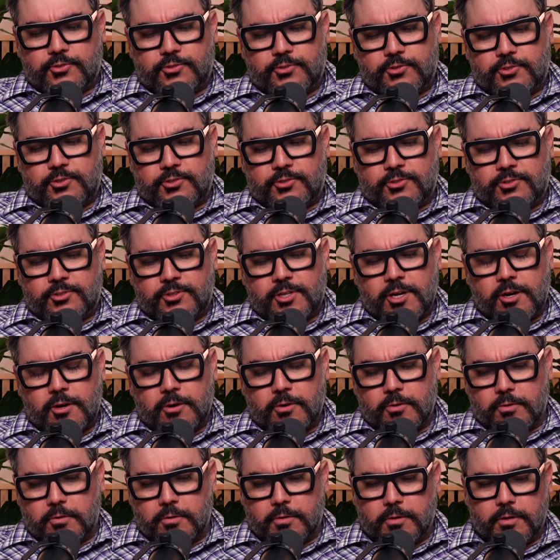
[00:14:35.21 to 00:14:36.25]

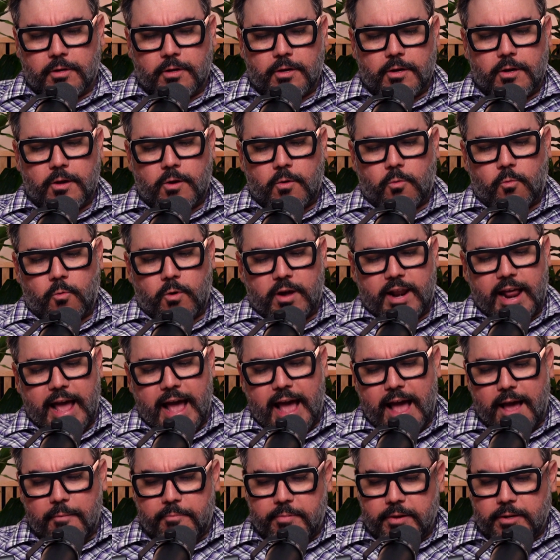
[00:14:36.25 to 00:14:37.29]
so what
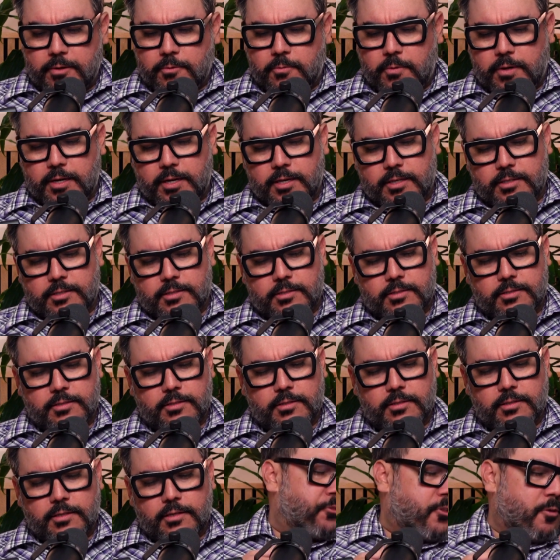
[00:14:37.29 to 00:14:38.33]
happened was
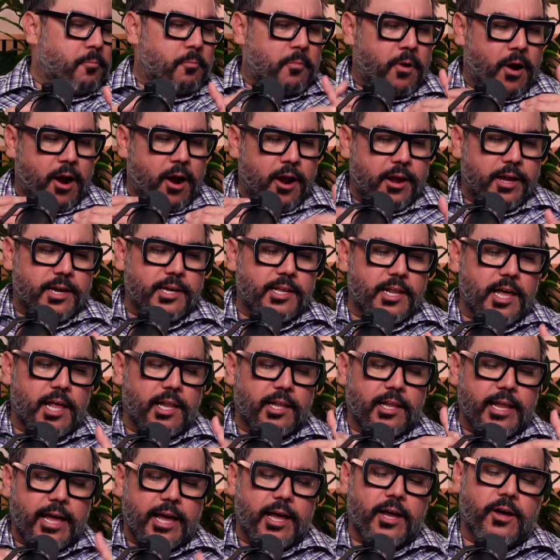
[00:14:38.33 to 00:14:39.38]
the market
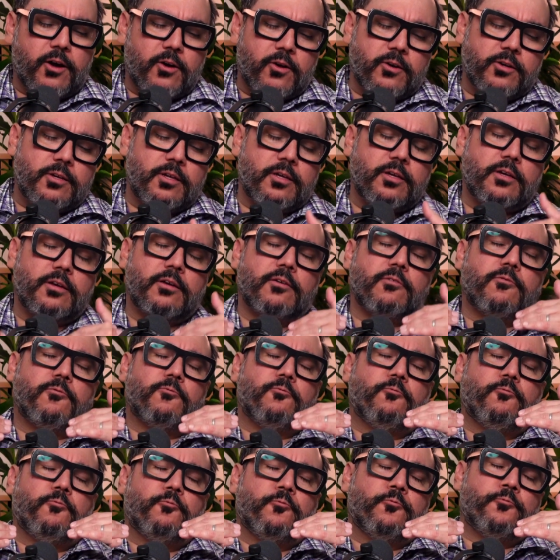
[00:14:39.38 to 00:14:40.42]
allowed
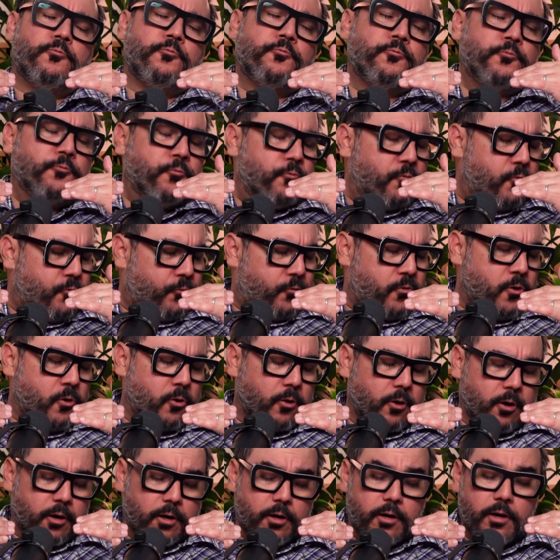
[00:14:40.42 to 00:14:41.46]

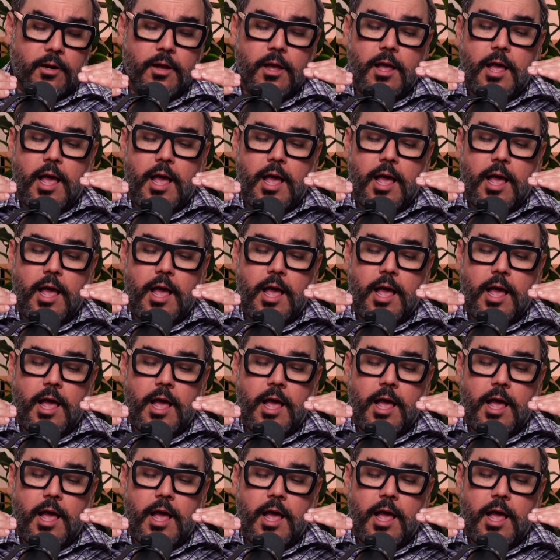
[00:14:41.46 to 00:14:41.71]
for